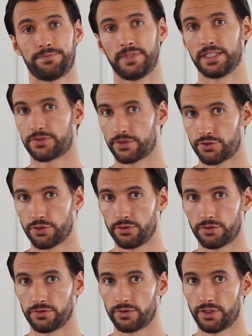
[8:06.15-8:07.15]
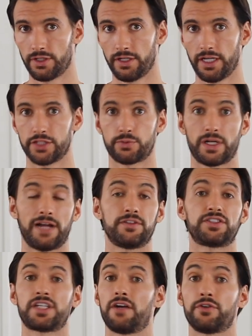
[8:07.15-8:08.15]
It's the truth. It's what I've
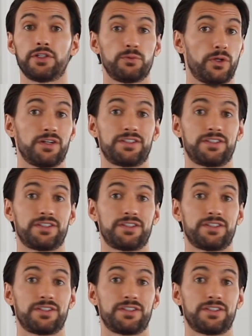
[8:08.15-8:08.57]
discovered and what